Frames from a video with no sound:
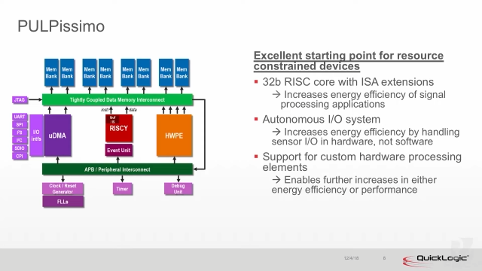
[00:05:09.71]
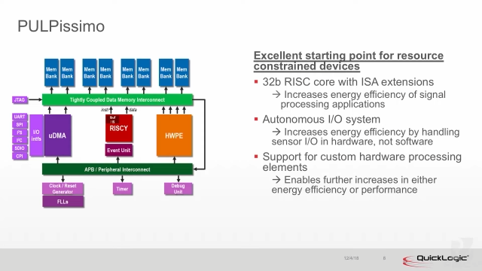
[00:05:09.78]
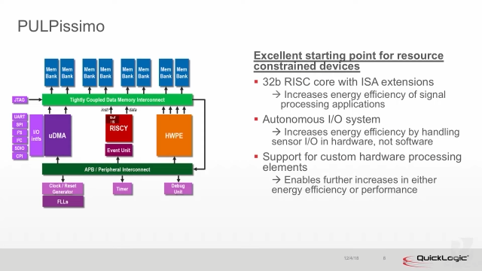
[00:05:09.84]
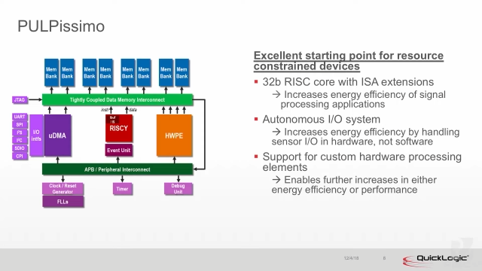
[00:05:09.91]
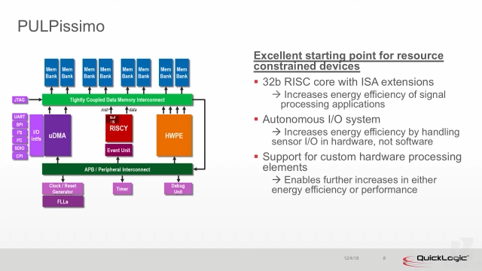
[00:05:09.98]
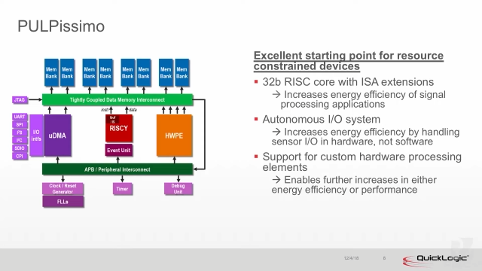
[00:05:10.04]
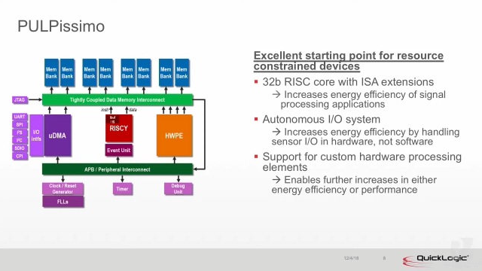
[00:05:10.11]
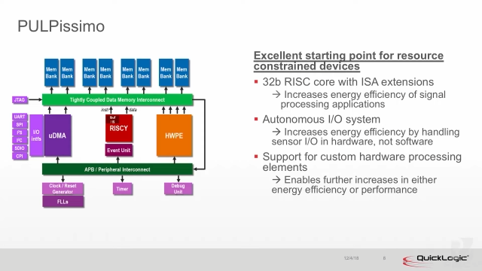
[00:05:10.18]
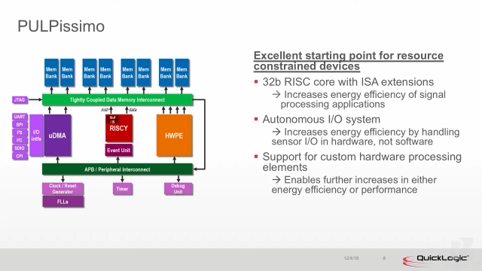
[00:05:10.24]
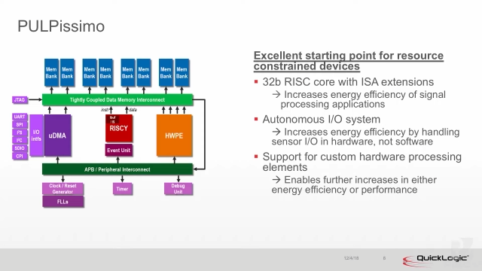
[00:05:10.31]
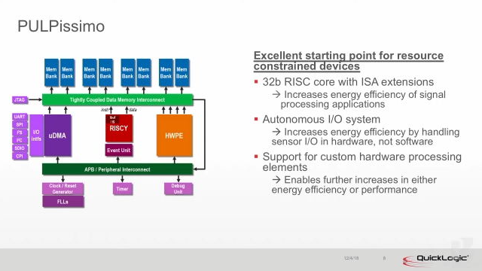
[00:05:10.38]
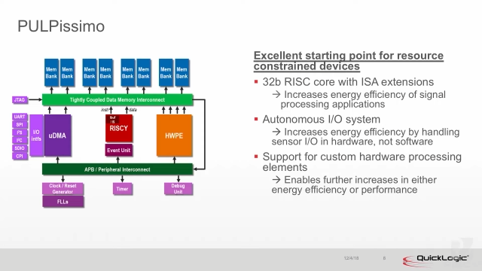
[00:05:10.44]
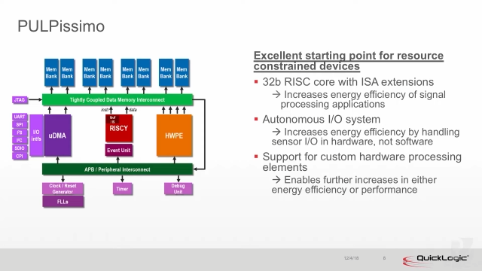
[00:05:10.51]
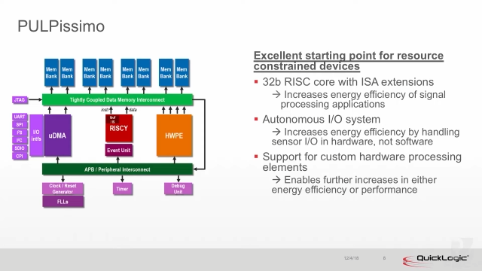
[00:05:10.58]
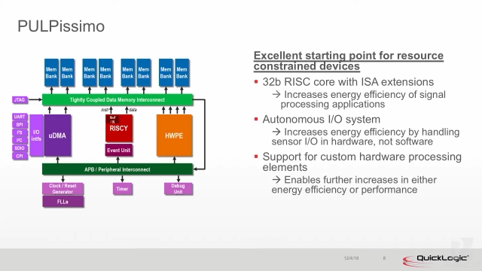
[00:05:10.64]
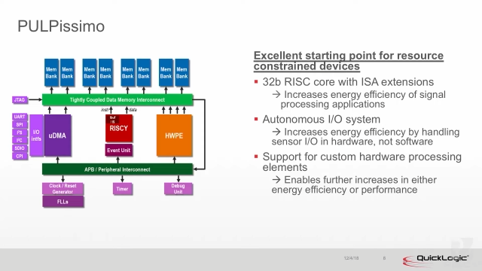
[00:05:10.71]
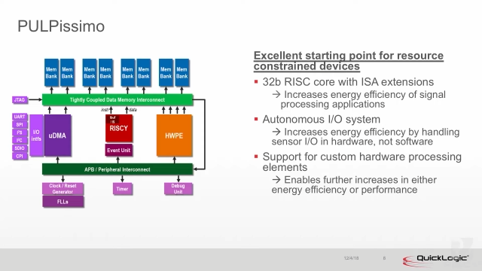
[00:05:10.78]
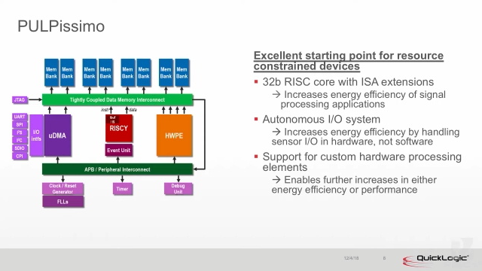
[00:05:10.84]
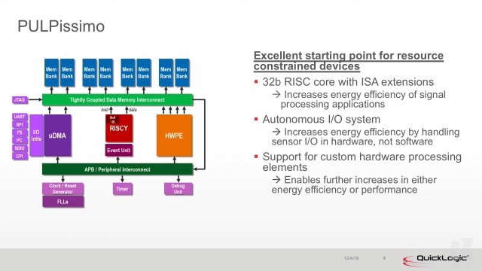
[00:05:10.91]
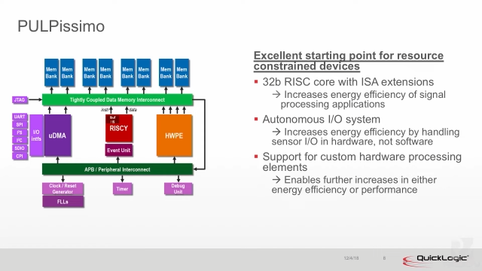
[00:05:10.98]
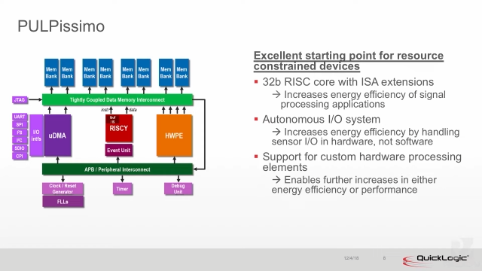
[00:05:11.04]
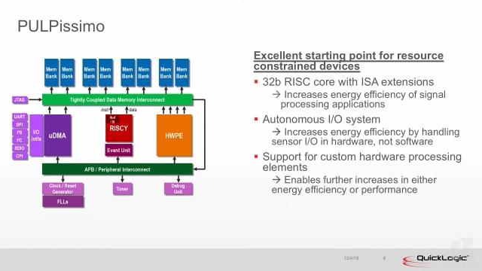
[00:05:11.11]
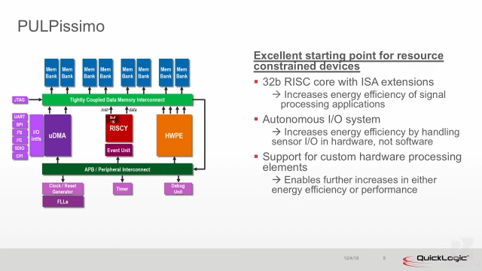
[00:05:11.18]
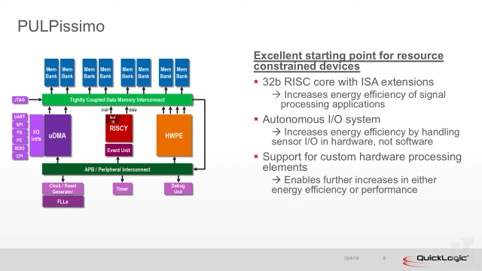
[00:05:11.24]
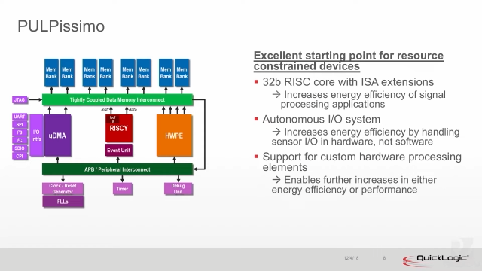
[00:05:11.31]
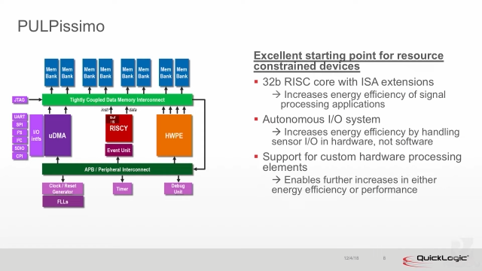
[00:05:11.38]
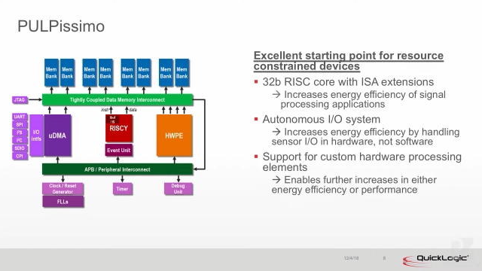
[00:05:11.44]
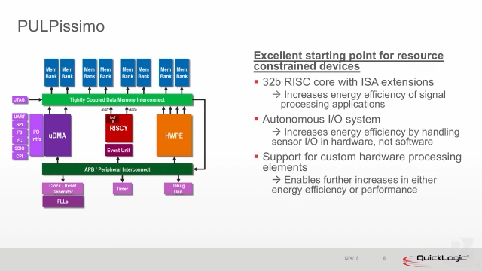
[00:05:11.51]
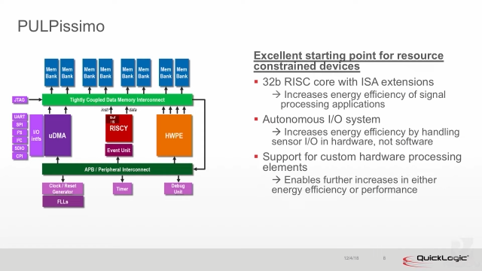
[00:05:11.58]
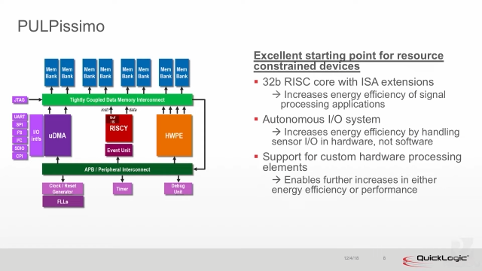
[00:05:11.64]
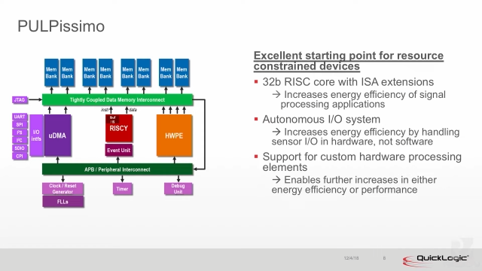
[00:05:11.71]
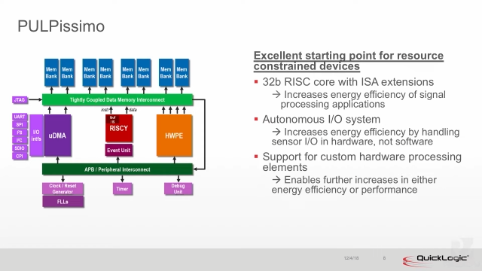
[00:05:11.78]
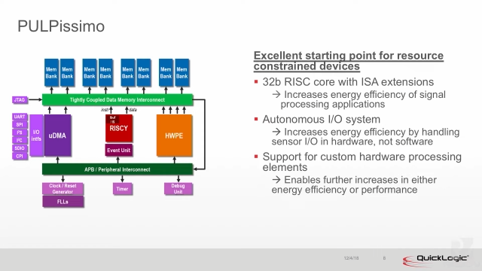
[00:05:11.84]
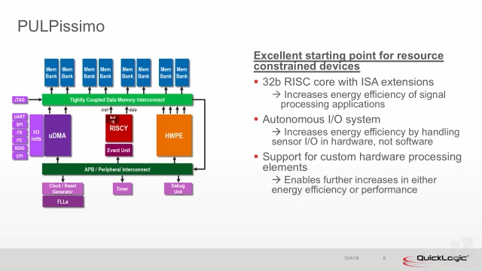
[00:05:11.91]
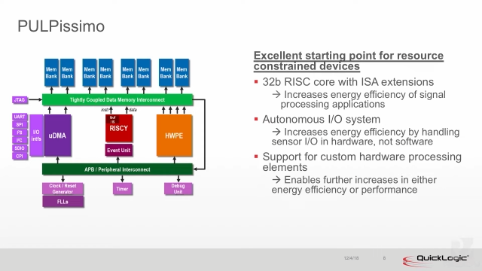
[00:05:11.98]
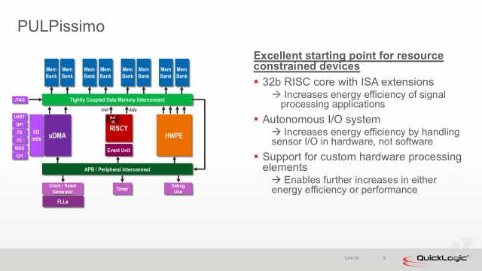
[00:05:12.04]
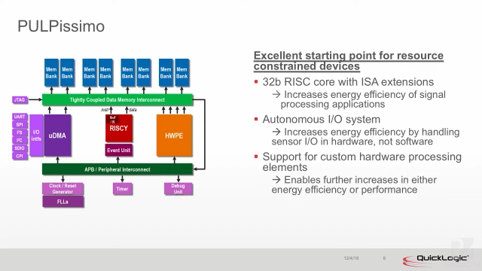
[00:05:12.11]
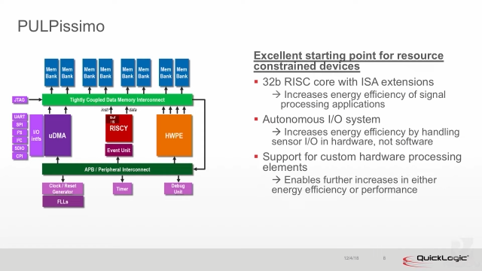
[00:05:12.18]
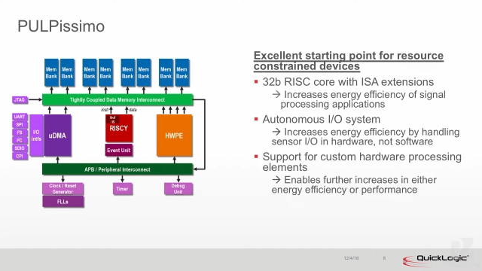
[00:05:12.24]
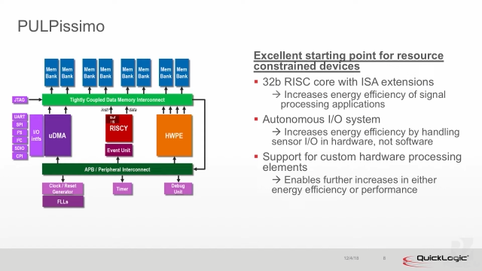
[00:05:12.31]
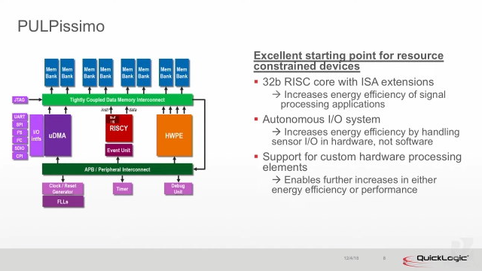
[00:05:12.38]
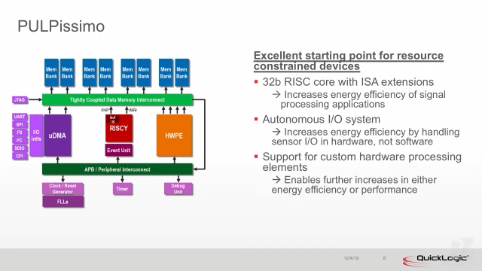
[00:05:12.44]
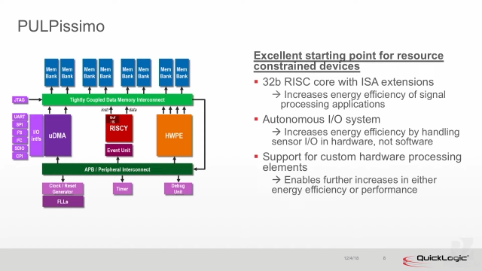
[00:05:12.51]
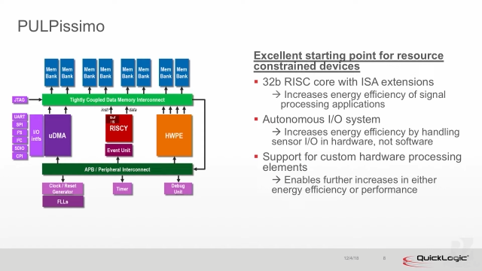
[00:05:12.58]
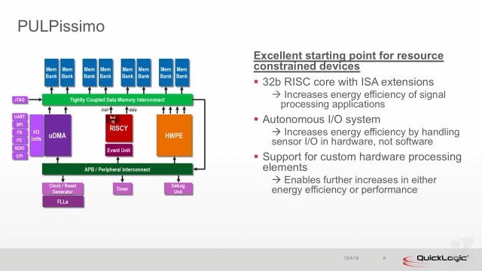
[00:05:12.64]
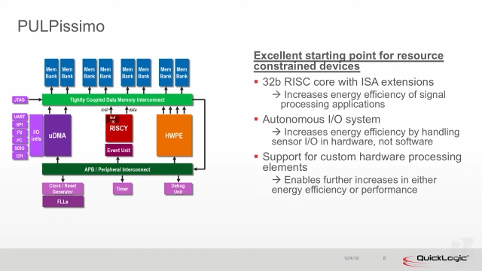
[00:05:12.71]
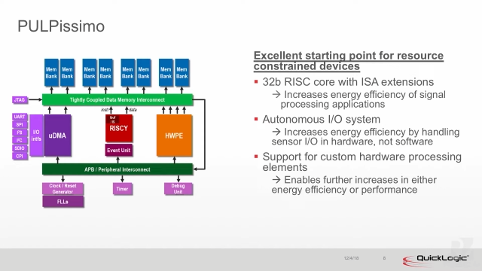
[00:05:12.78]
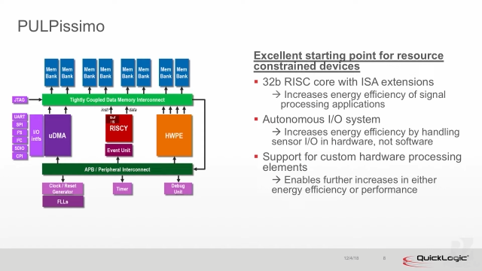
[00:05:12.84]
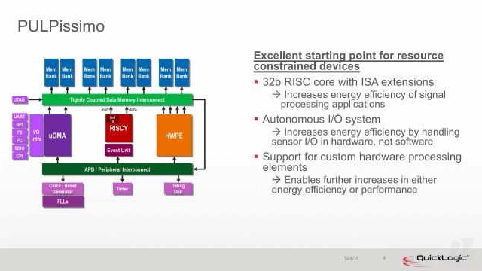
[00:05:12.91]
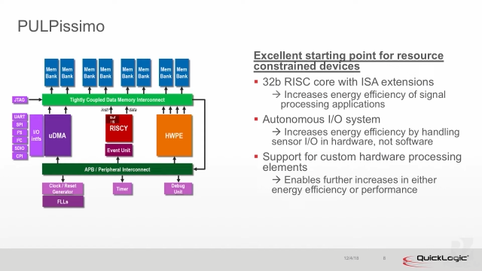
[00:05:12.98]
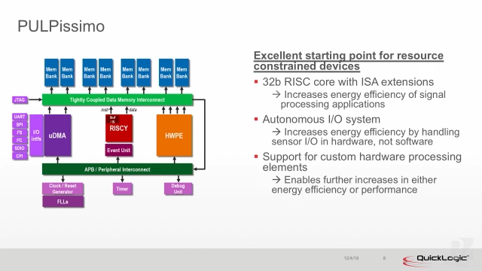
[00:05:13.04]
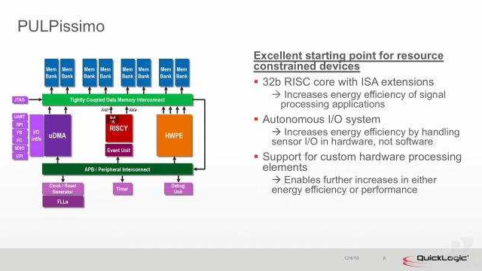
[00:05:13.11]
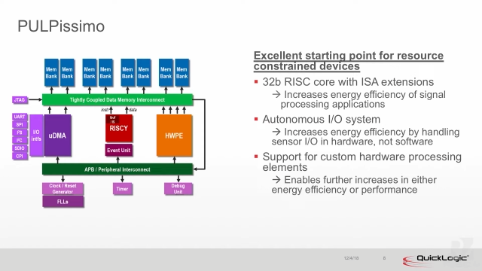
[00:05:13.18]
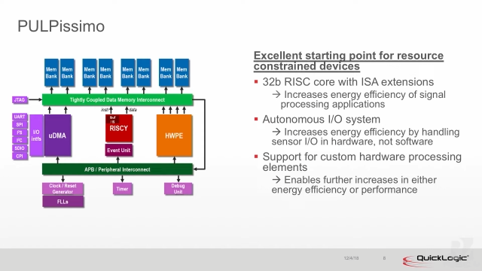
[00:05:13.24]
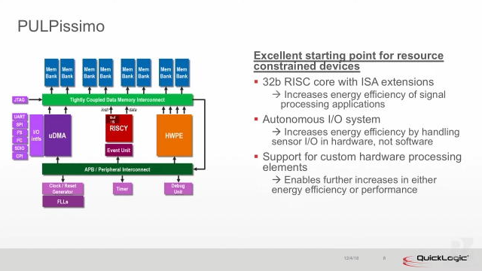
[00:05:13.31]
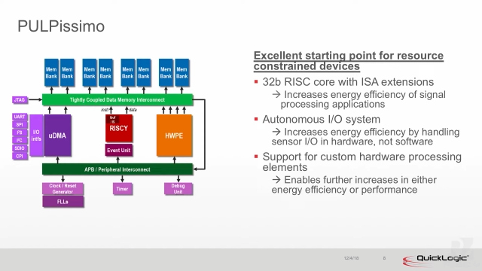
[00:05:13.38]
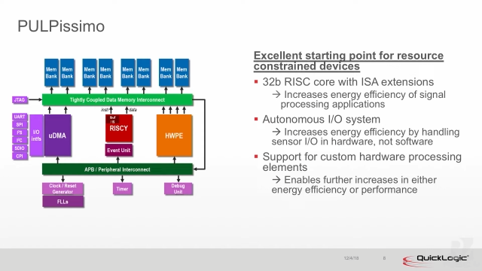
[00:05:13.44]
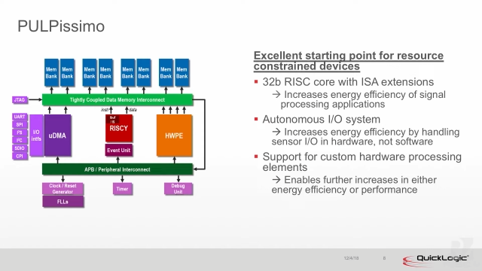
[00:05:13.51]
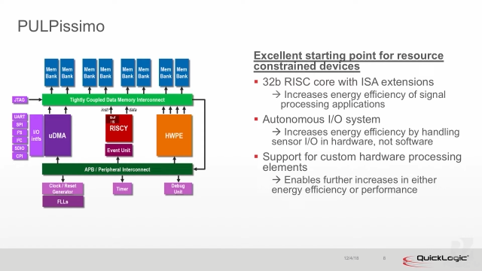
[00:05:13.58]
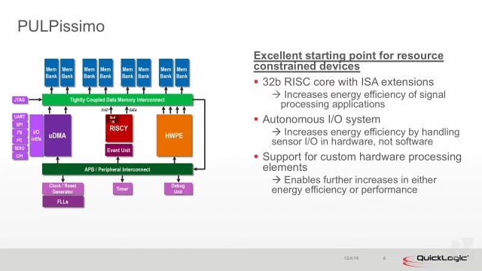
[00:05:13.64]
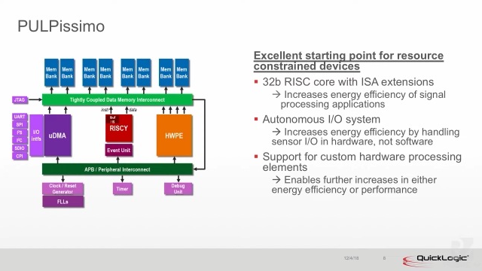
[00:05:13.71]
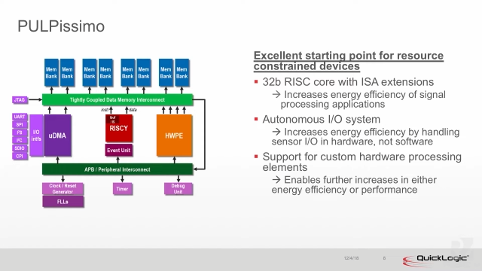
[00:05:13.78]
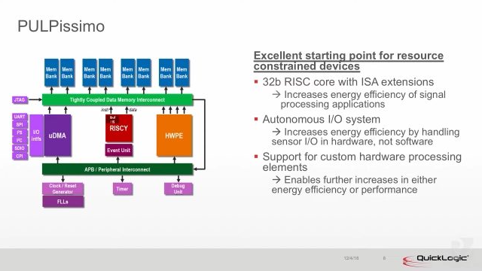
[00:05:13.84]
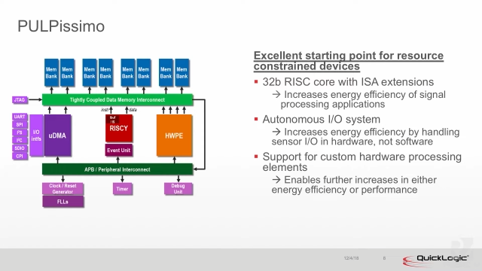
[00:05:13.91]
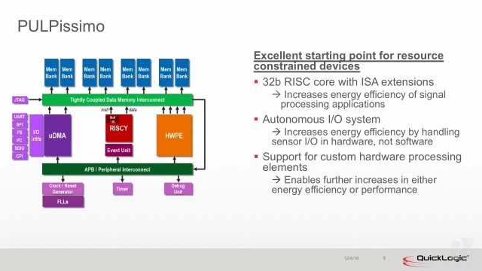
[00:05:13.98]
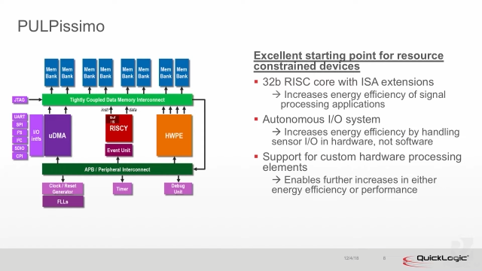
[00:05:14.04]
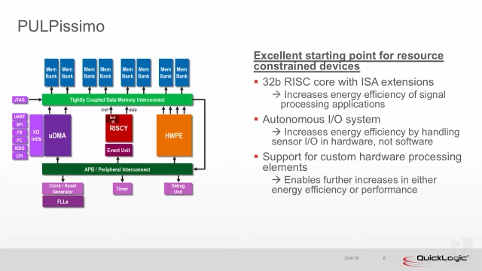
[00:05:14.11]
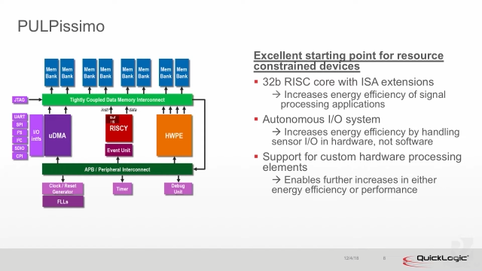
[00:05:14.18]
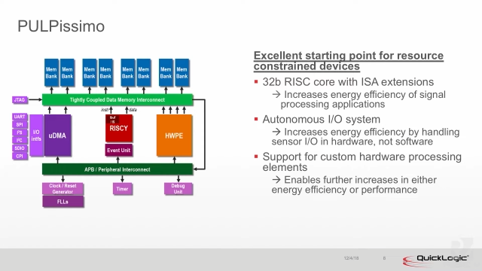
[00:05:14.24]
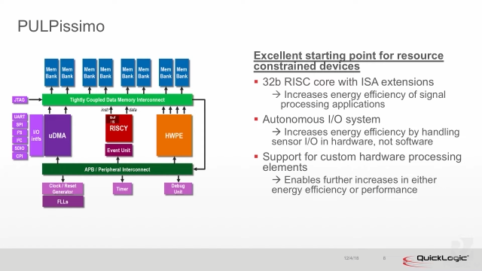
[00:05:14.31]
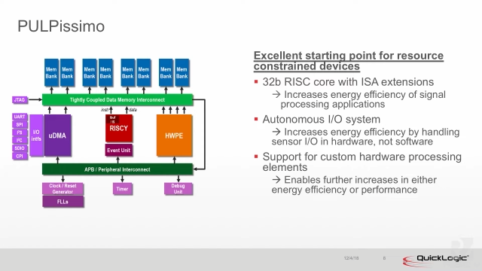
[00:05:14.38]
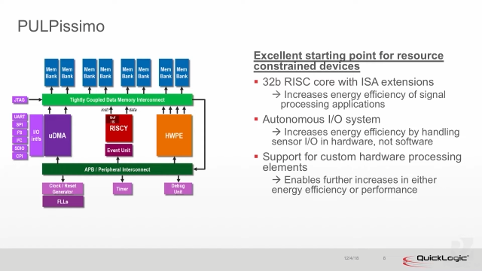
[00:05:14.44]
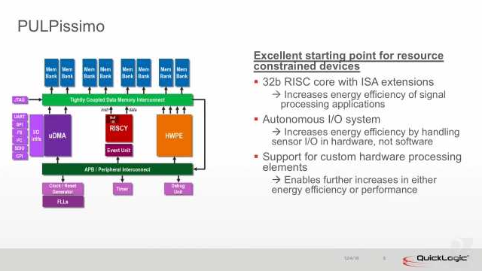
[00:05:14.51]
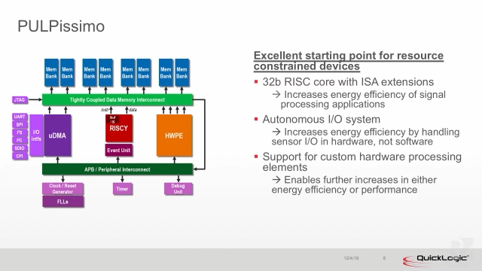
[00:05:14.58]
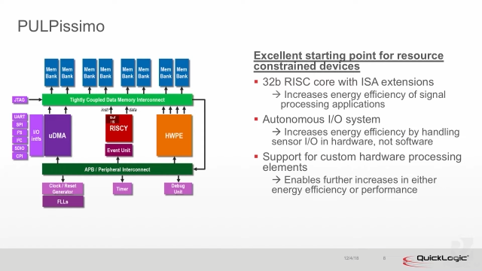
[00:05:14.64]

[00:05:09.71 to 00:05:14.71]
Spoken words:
Nobody's mouth can be seen.